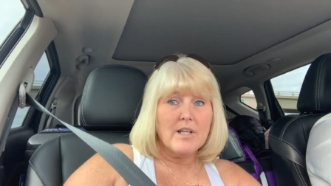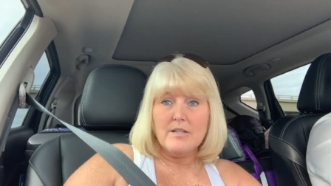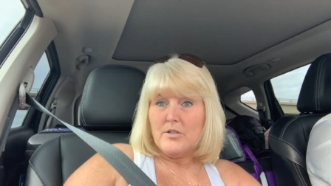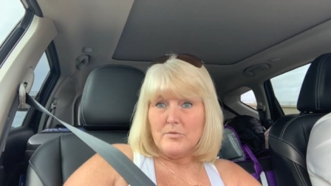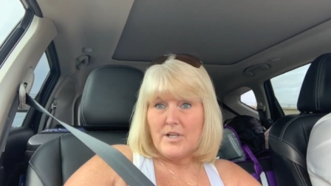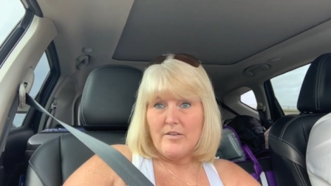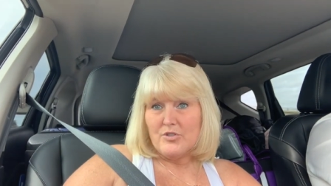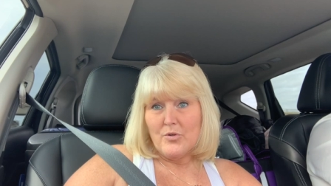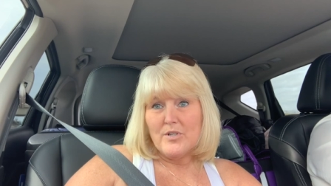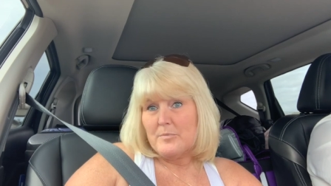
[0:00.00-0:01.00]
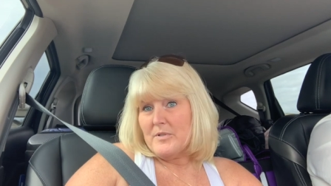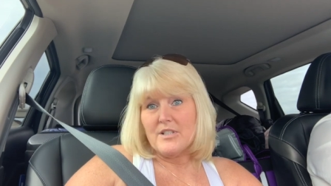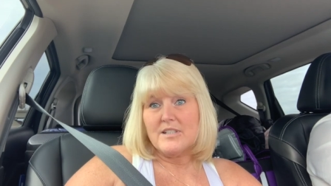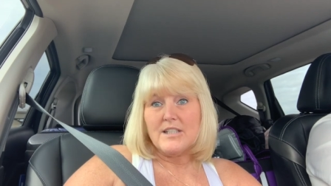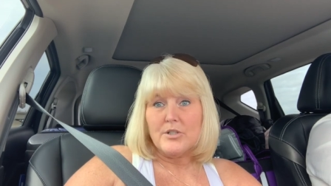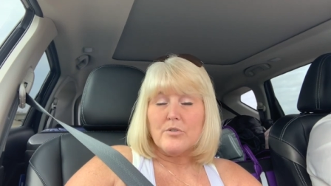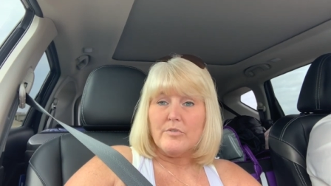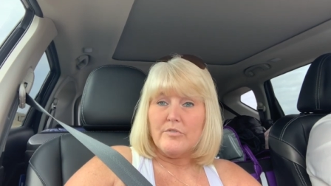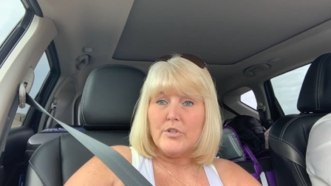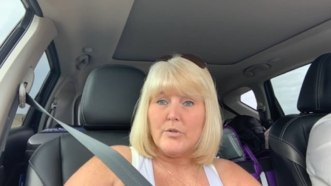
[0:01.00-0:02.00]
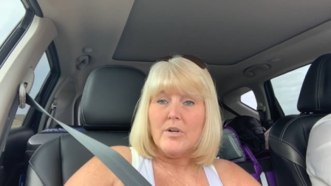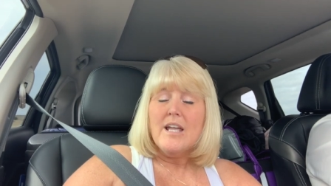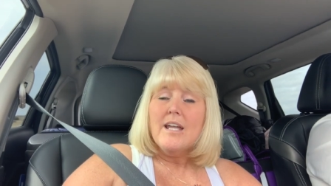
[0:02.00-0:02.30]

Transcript: they don't have a choice but to see your review.